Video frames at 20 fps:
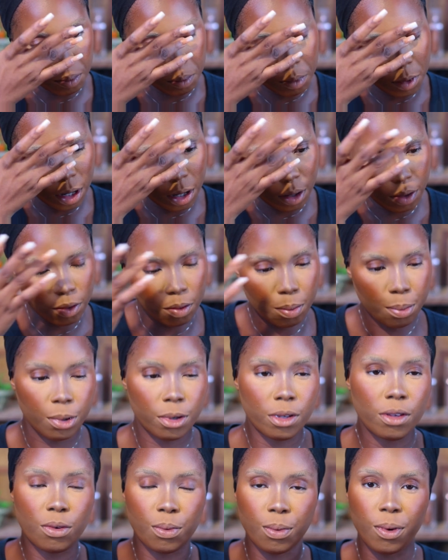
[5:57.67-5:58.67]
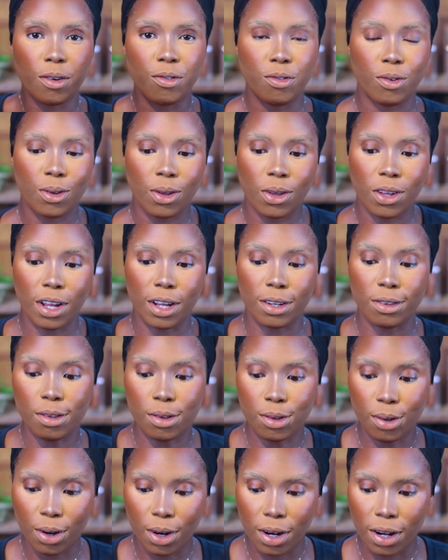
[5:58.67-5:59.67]
brows, but we're following her
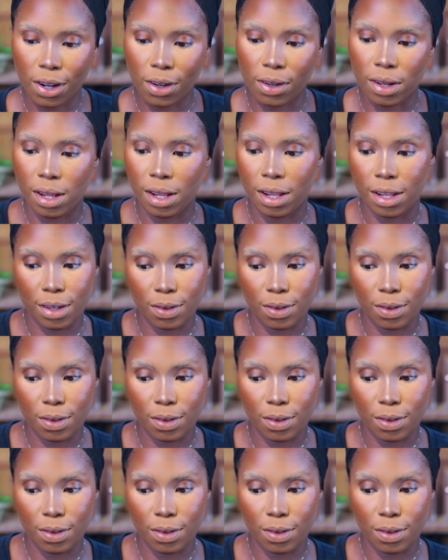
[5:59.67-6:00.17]
tutorial.